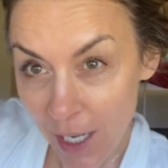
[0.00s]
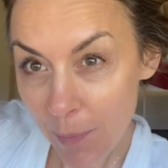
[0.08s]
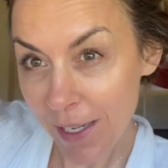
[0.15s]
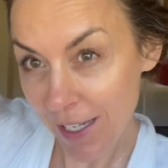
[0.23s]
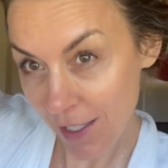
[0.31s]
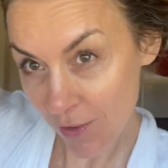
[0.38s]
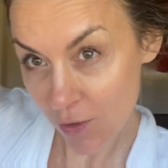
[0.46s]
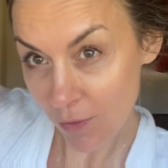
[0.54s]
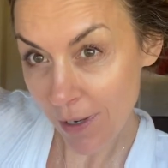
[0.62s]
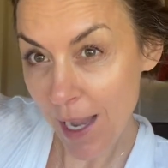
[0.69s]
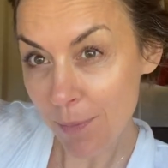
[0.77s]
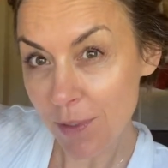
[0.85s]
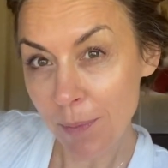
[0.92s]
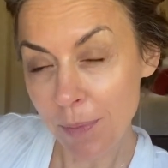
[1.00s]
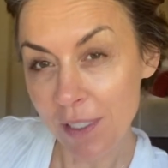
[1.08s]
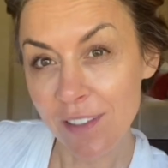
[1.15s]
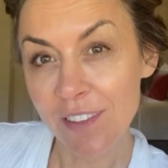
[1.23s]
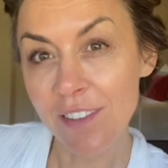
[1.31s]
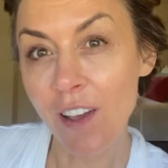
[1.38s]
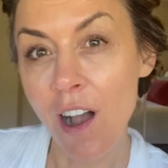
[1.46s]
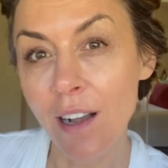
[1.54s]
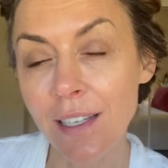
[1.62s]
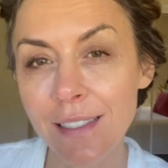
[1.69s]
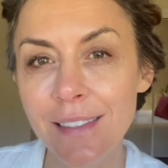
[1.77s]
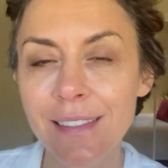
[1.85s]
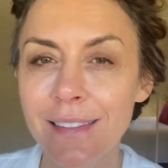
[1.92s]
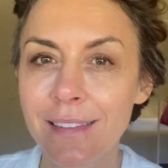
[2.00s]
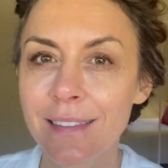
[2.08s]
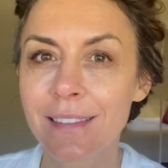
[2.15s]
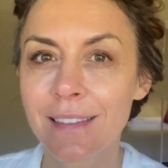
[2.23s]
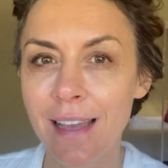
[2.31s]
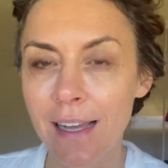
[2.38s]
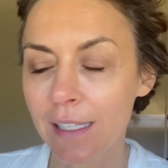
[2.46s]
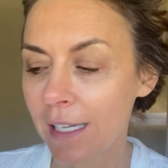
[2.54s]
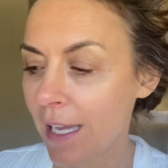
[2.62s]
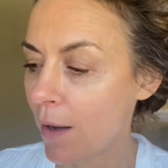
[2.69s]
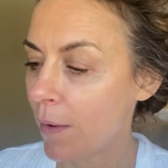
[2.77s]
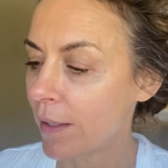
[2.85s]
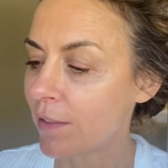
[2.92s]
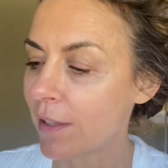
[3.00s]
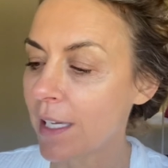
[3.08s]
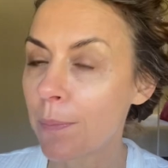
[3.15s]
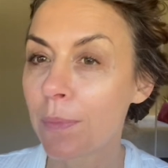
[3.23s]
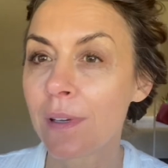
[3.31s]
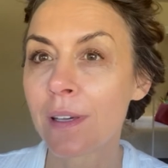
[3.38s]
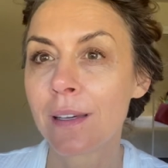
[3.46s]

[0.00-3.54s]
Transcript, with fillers: my hair is wrapped up in a sock. It's exactly how I sleep.